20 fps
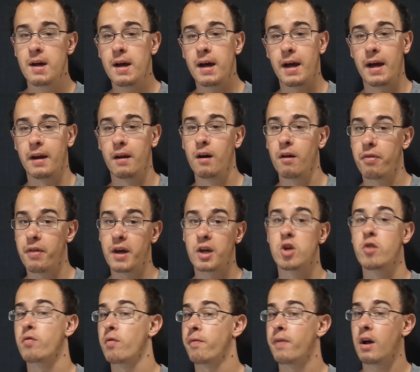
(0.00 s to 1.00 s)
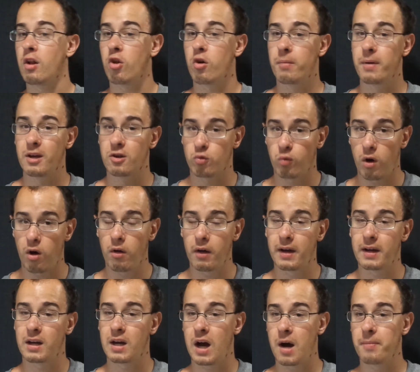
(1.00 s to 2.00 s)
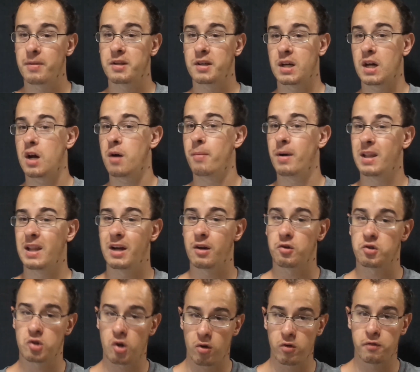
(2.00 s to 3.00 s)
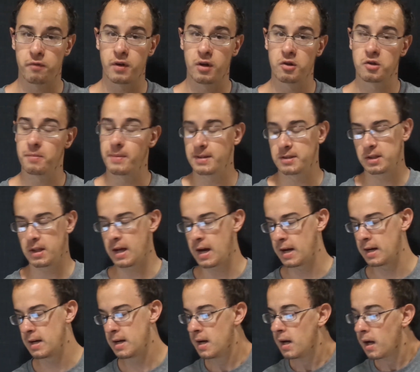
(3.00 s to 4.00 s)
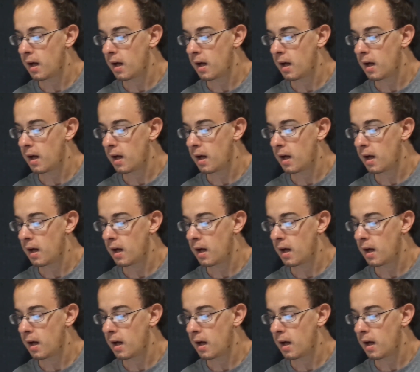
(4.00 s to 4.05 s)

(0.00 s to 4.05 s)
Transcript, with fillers: and uh, thank you for following me as well and commenting on all my LEGO Star Wars videos. It means a lot.